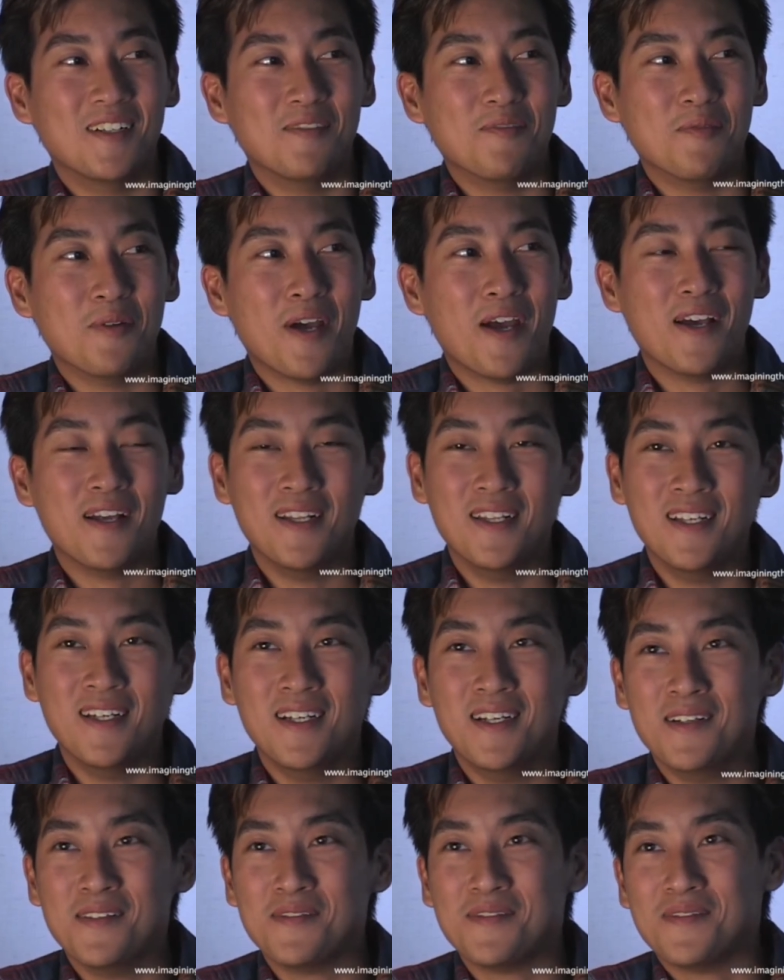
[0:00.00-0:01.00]
where I
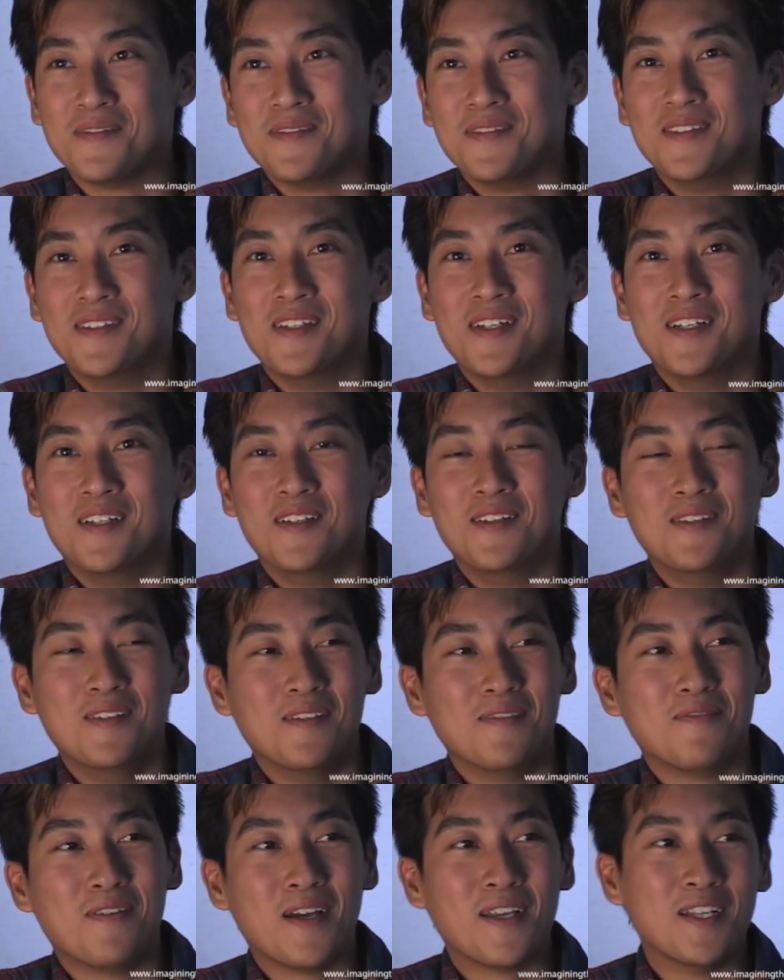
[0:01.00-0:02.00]
live,
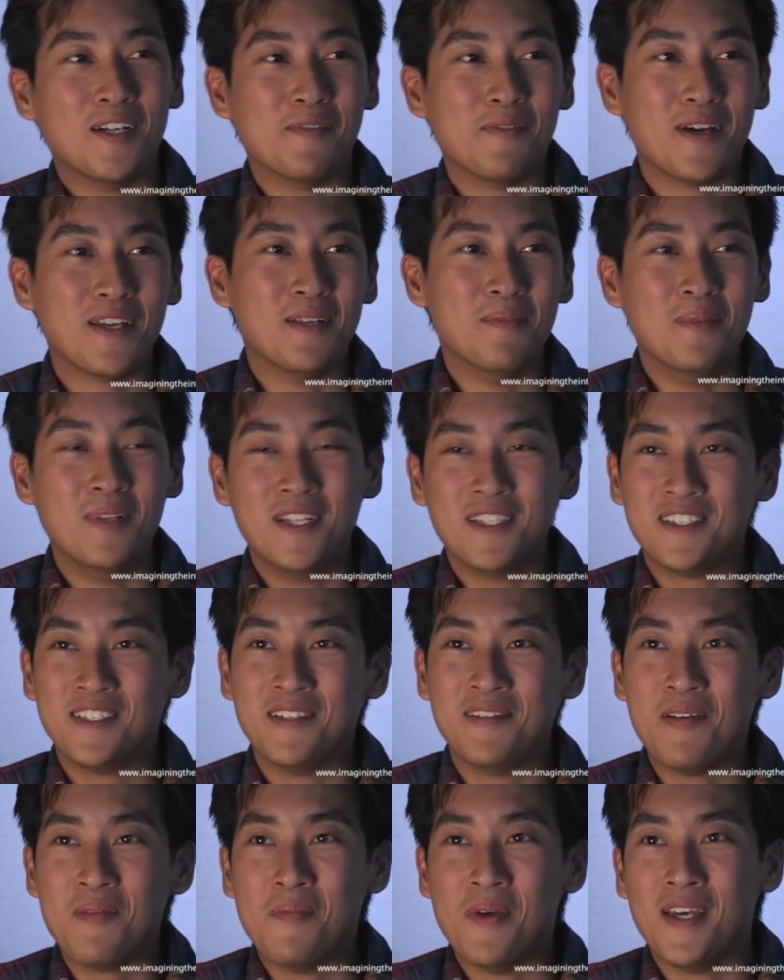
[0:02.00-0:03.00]
find out where the
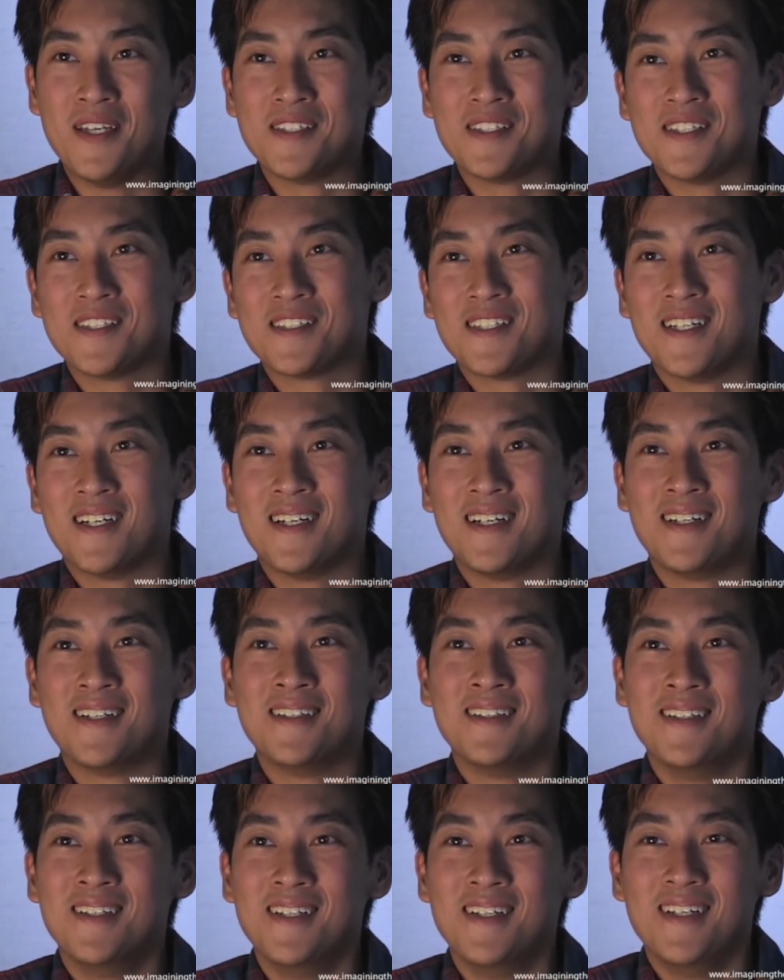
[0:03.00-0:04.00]
military bases are.